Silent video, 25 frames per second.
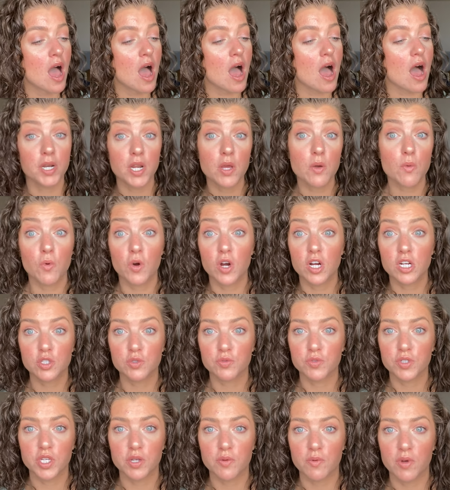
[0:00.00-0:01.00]
But it works
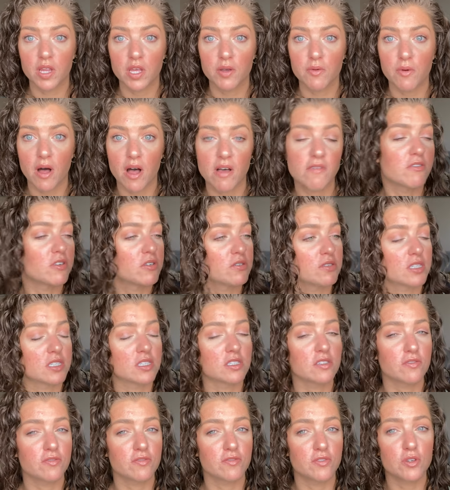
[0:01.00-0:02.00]
really, really well. I've used
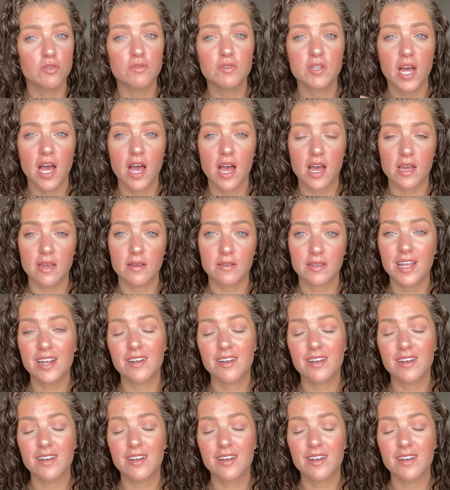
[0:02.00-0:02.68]
this a few times,